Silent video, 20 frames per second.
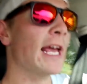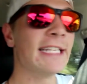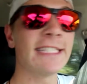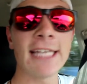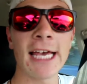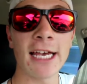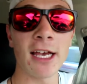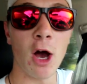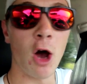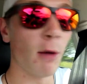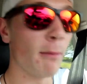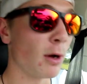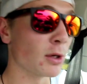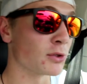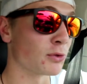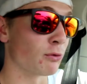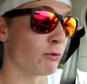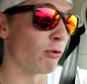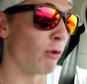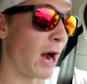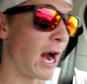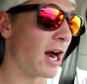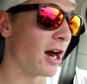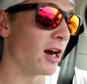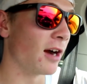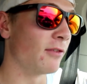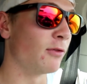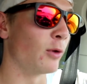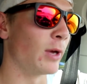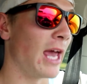it's like almost
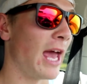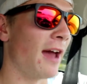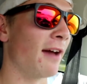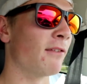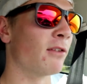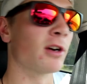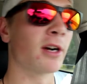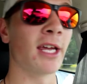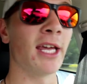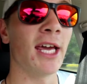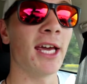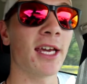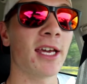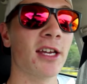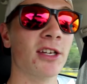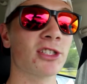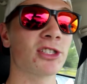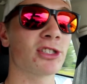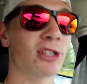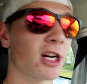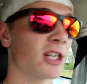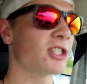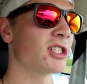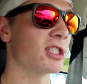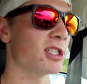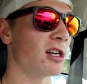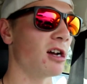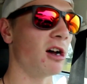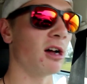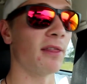rare if we ever get
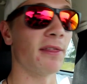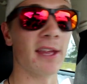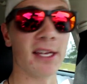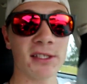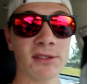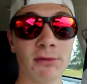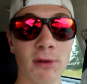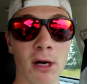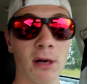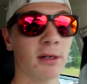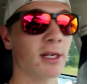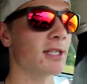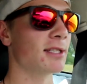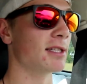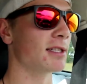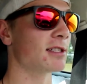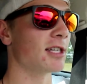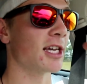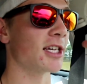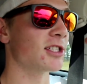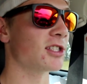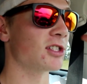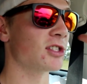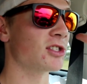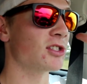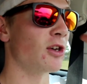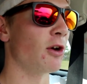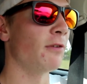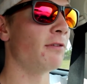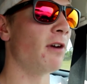construction on this road because it's like
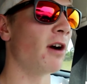just so